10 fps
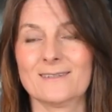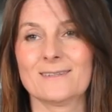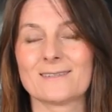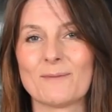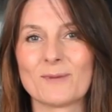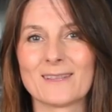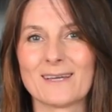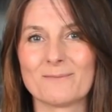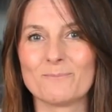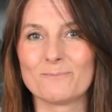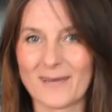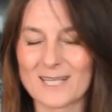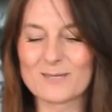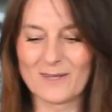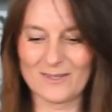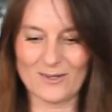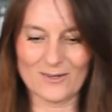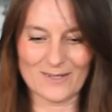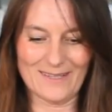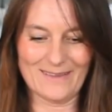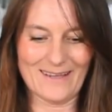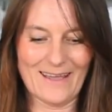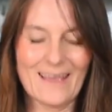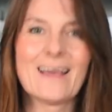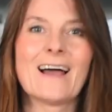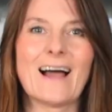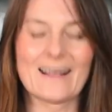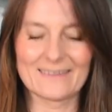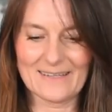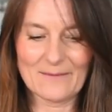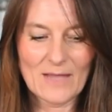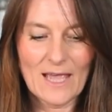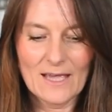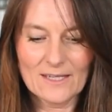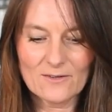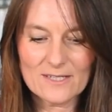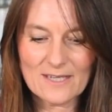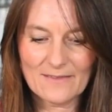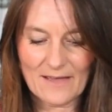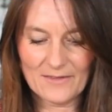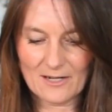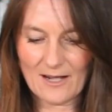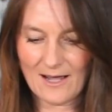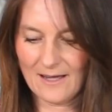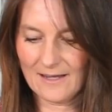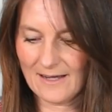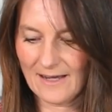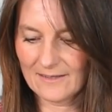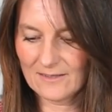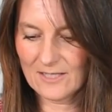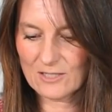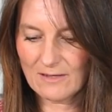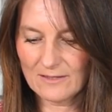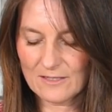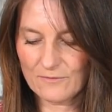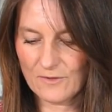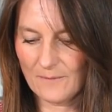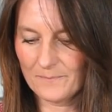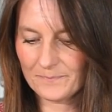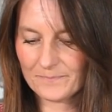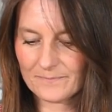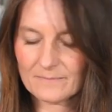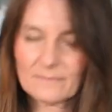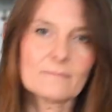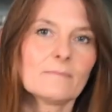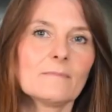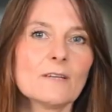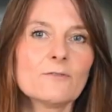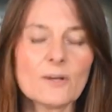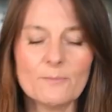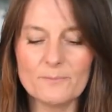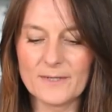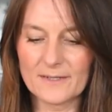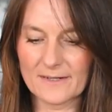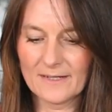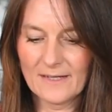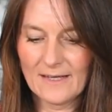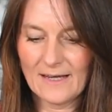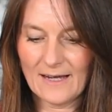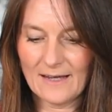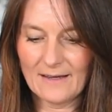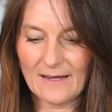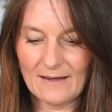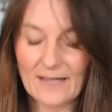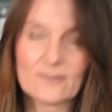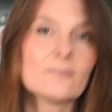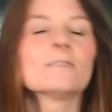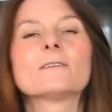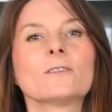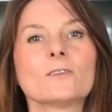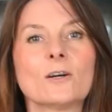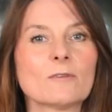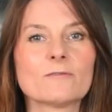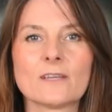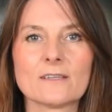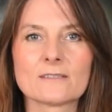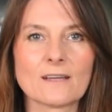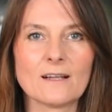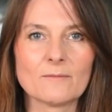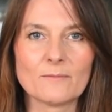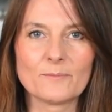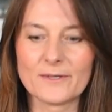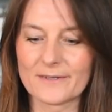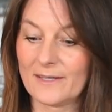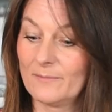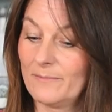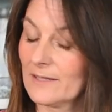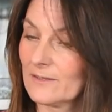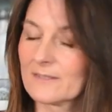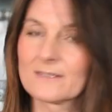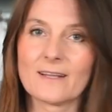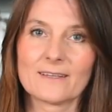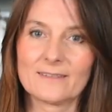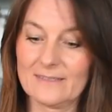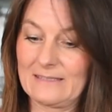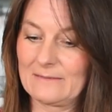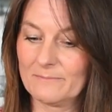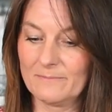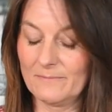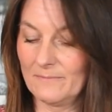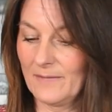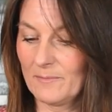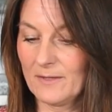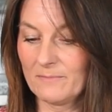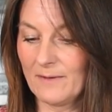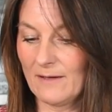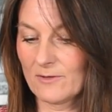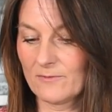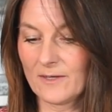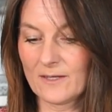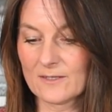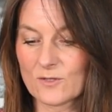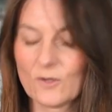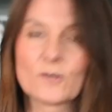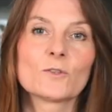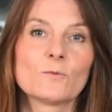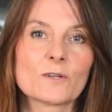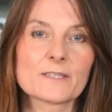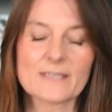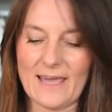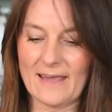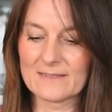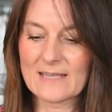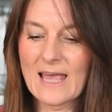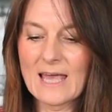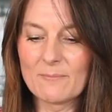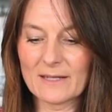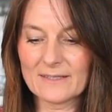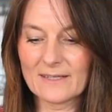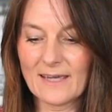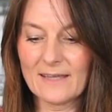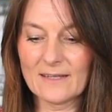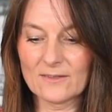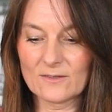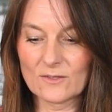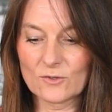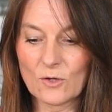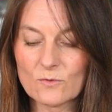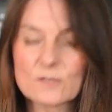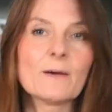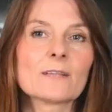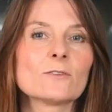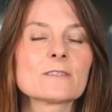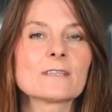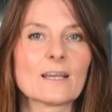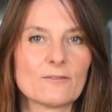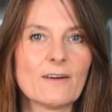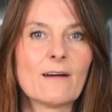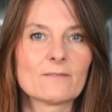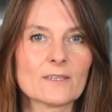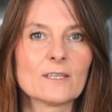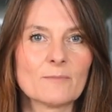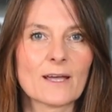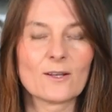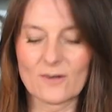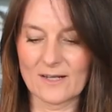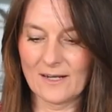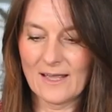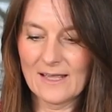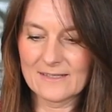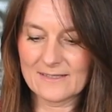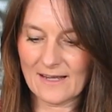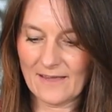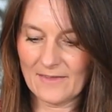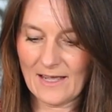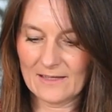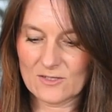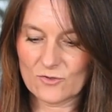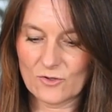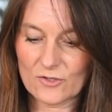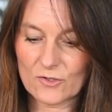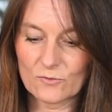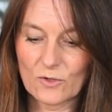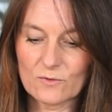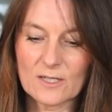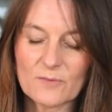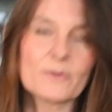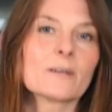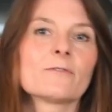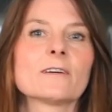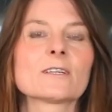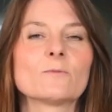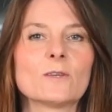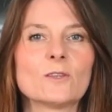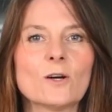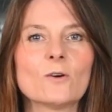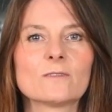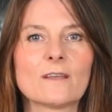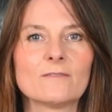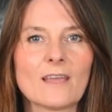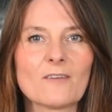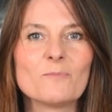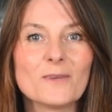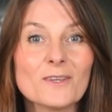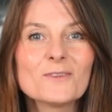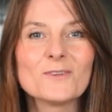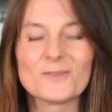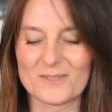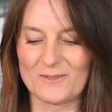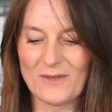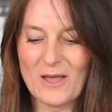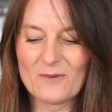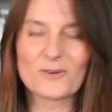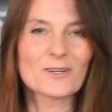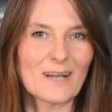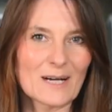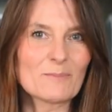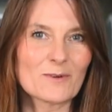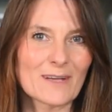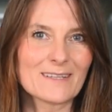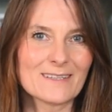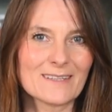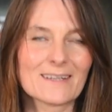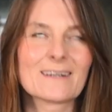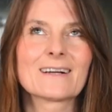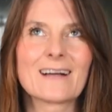some in a basement or in the attic. Here is another kind. This one is from beer. I don't even know if they sell beer in bottles like this. Maybe everything is going towards cans. But again, those bottles I found in my local second-hand store. So those are perfect. We know that they've been used for carbonated